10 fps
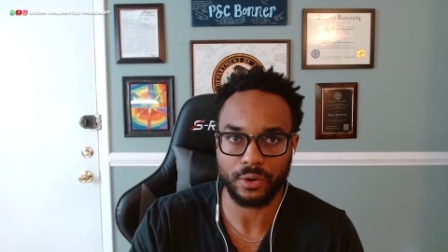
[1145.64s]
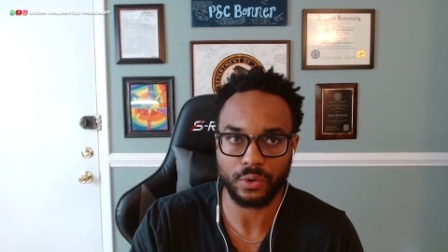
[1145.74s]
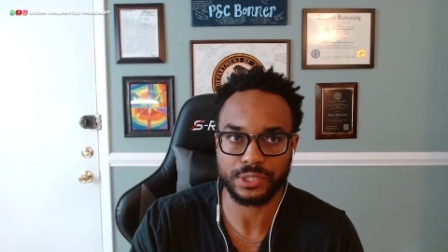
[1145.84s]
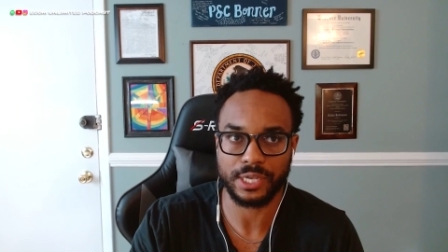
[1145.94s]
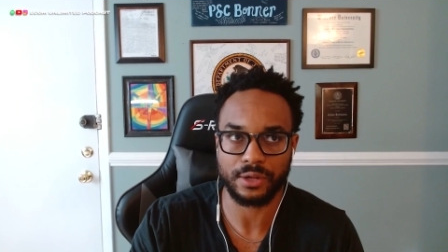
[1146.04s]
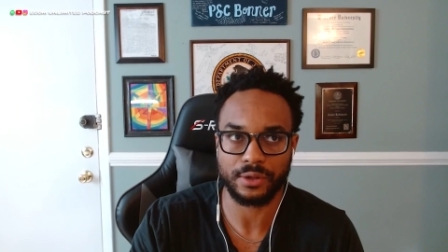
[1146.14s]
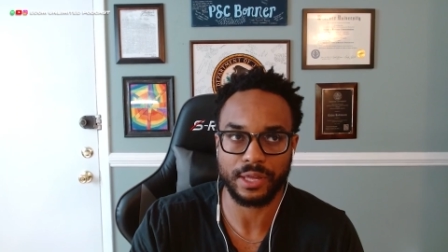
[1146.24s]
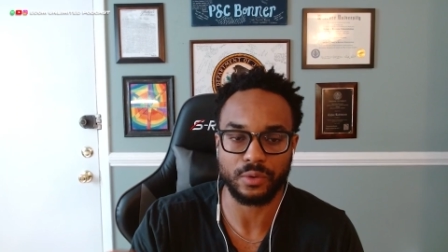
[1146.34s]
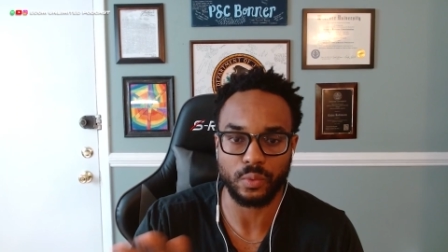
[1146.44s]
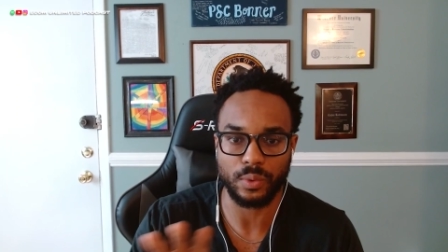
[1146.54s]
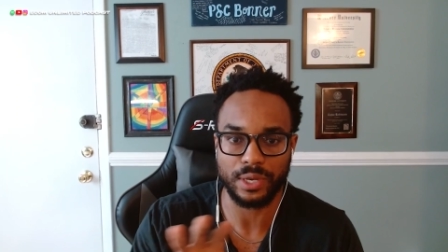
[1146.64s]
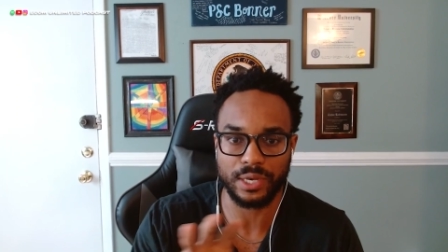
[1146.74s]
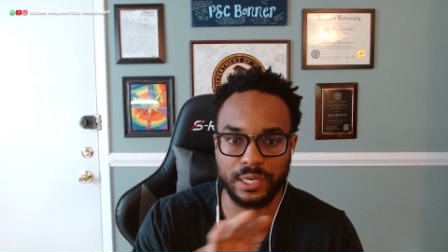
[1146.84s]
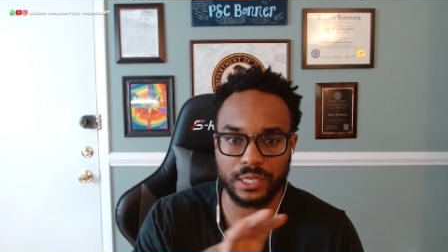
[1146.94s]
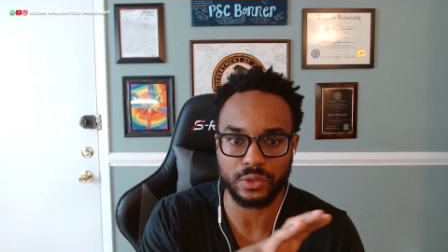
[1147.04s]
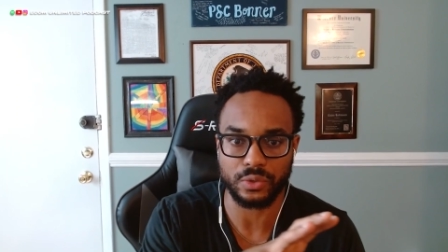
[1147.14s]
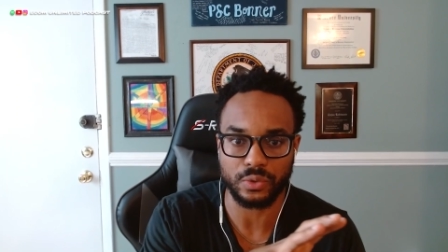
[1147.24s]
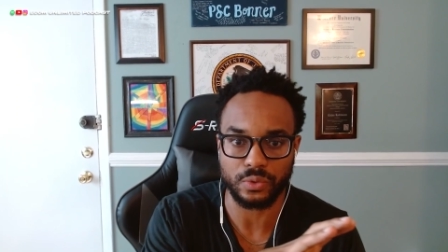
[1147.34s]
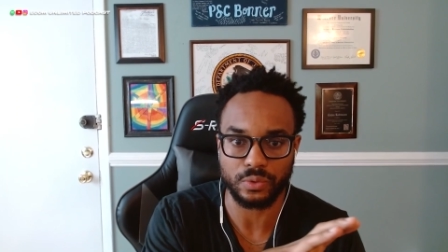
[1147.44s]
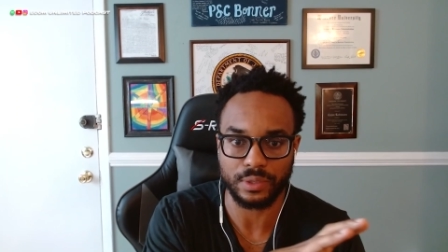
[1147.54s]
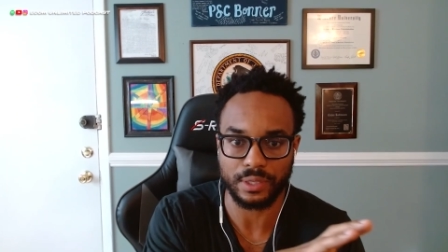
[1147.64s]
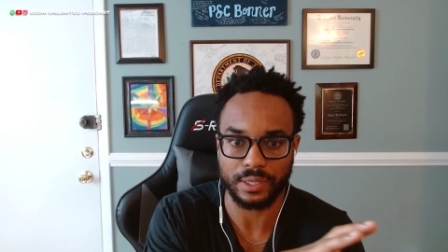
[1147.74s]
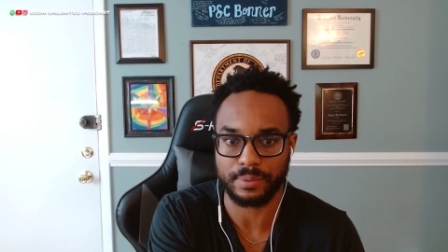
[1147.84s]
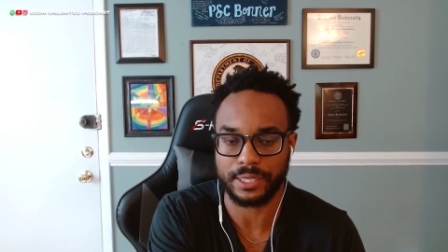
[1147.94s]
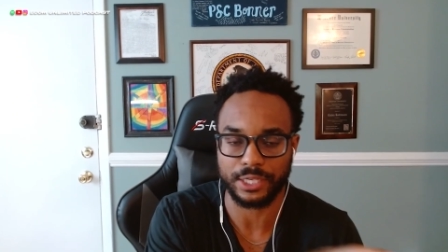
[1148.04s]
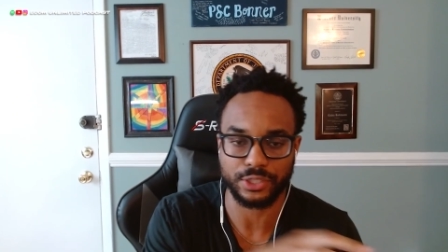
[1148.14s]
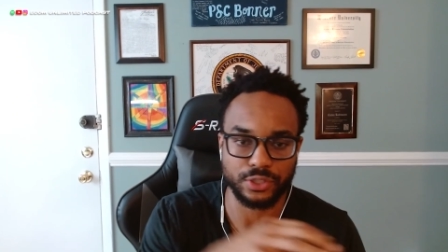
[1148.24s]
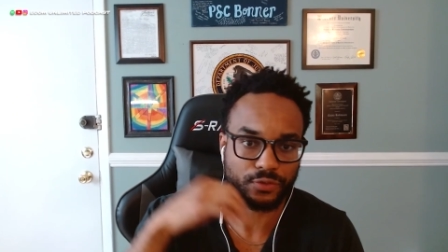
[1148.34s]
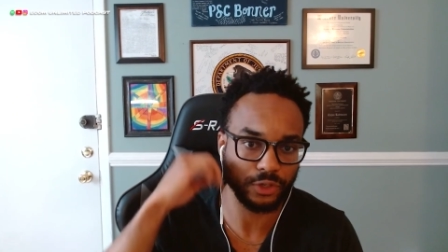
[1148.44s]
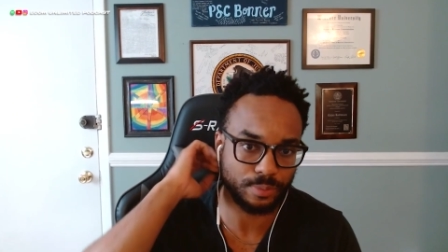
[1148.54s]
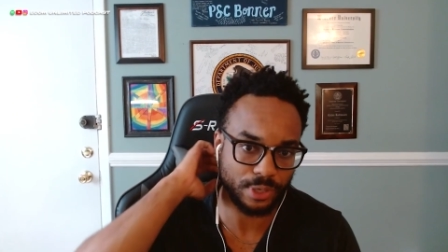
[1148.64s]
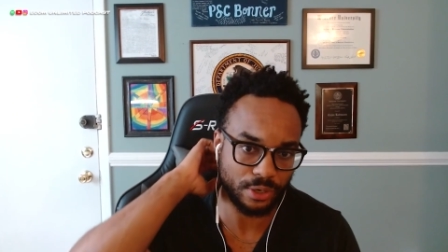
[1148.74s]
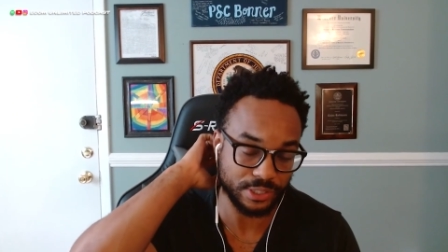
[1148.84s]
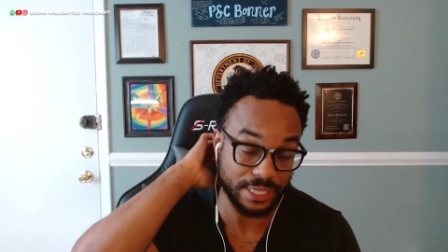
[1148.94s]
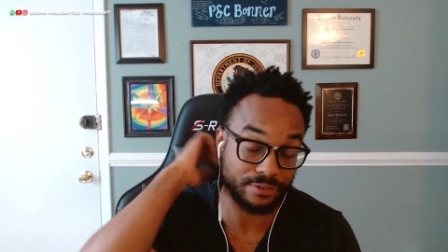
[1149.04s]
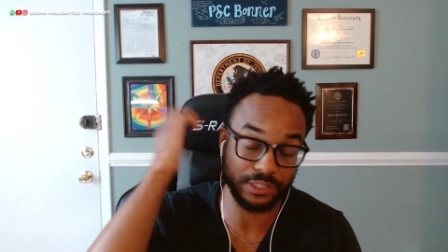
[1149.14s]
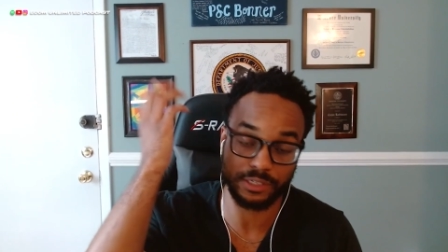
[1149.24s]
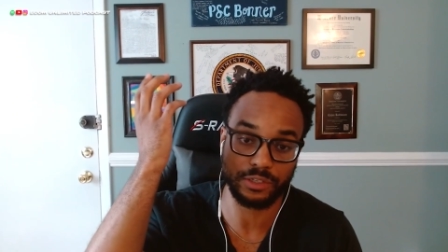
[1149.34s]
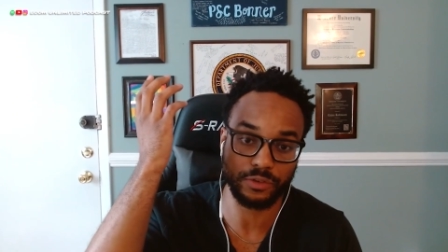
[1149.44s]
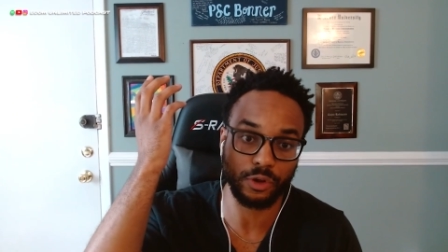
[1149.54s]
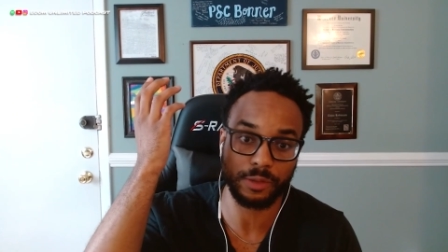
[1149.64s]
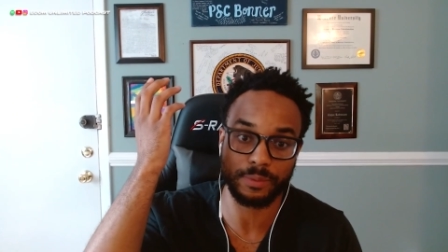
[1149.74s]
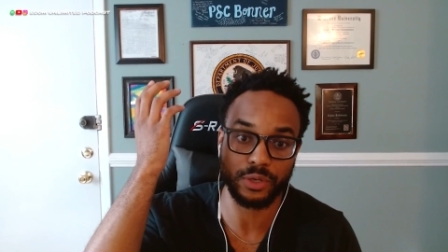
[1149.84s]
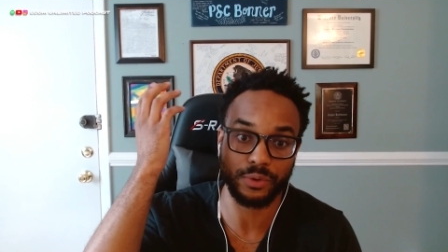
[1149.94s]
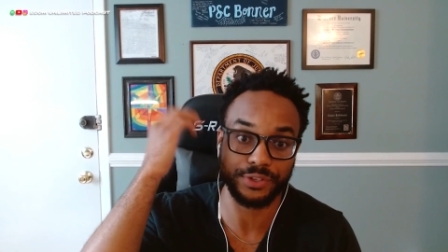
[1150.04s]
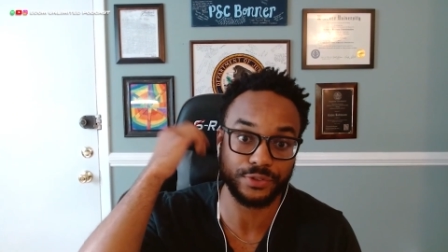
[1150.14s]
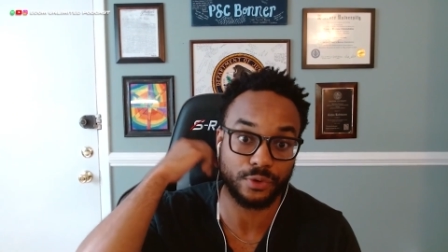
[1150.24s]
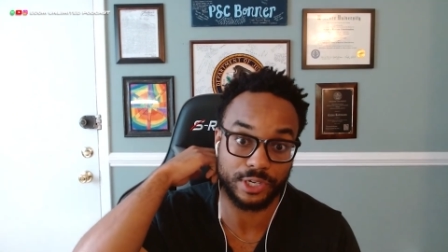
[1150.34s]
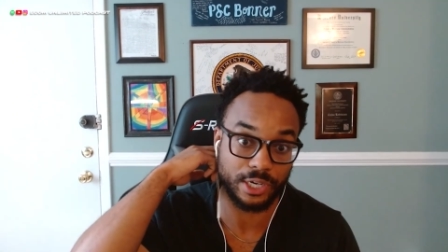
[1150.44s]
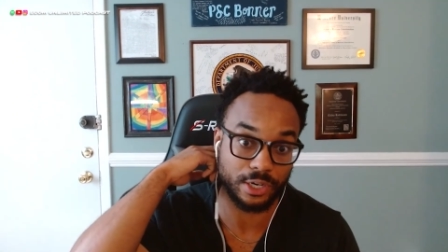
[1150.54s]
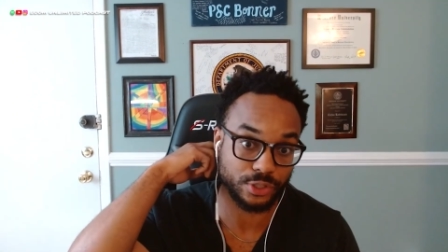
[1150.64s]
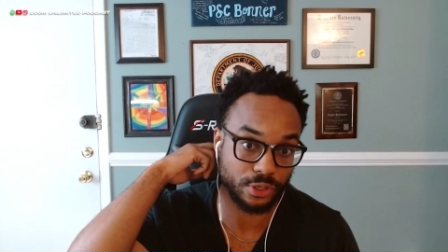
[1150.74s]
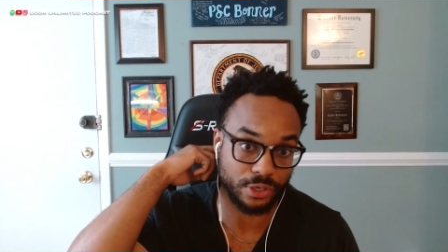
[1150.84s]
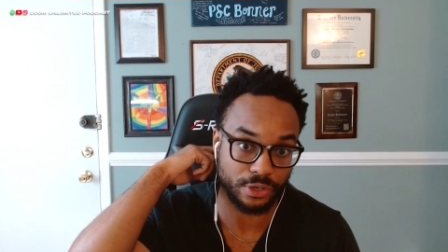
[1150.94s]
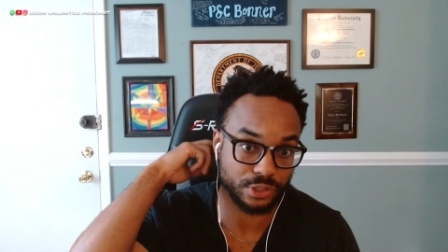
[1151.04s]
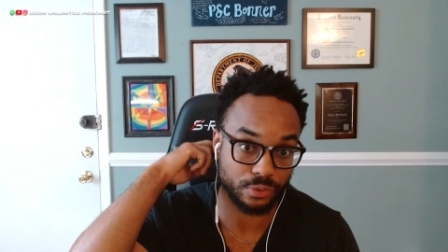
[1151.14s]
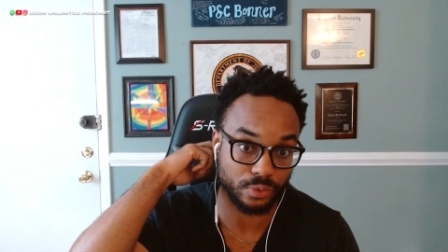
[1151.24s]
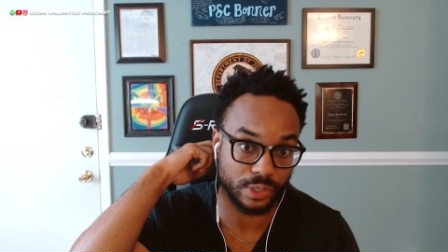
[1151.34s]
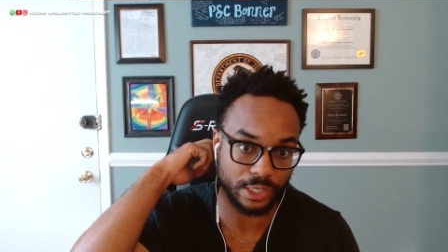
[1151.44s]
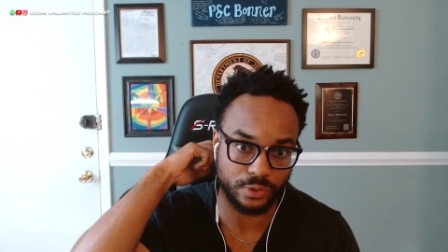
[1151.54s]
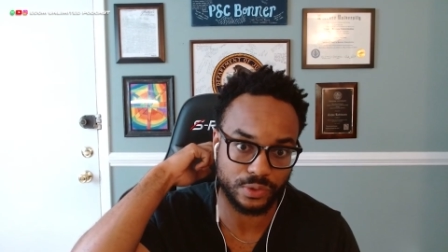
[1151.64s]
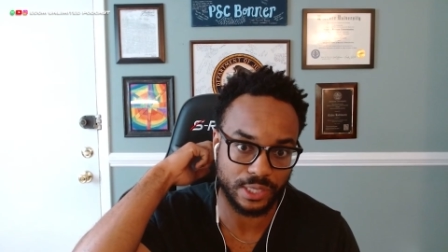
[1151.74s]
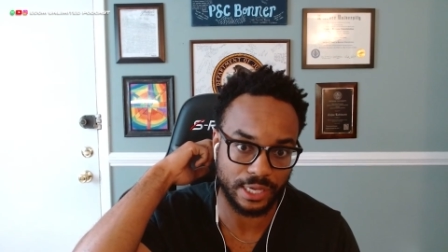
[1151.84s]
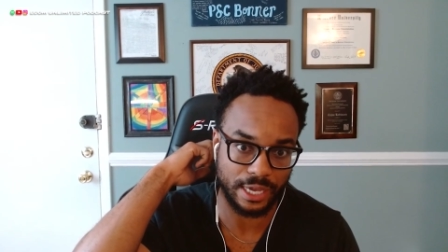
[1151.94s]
wholesale, and when did you place your first PO? Because you, you've only been doing this for a year, so you know you're still really new to the